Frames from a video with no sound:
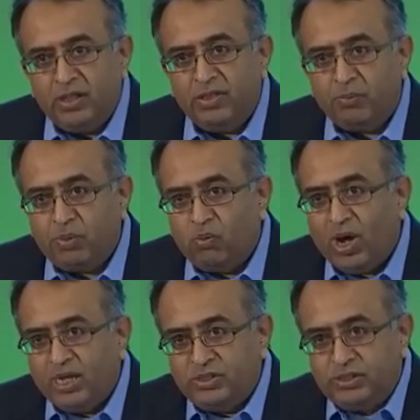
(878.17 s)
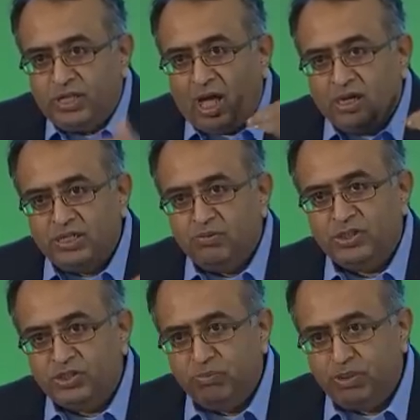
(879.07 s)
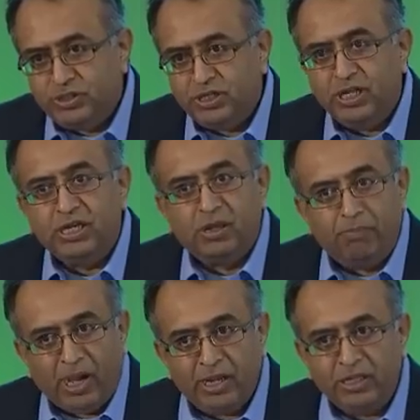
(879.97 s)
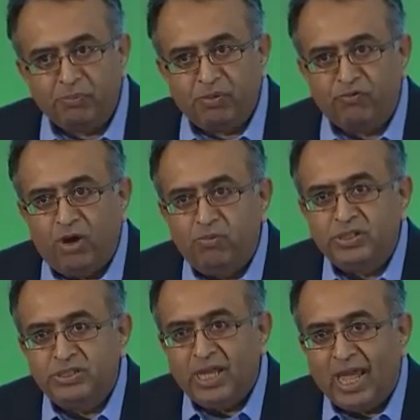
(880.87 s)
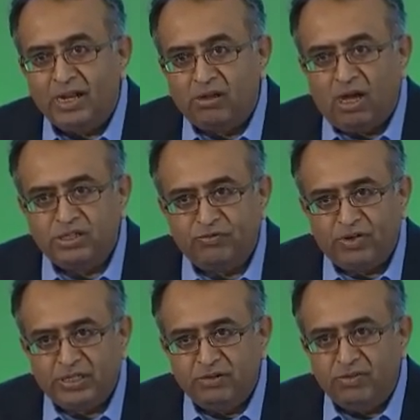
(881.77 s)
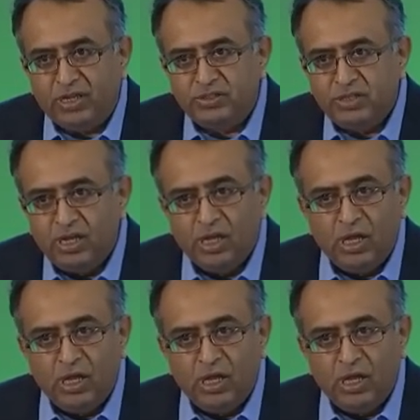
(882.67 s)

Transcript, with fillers: that provides the ultimate simplicity combining the performance and cost effectiveness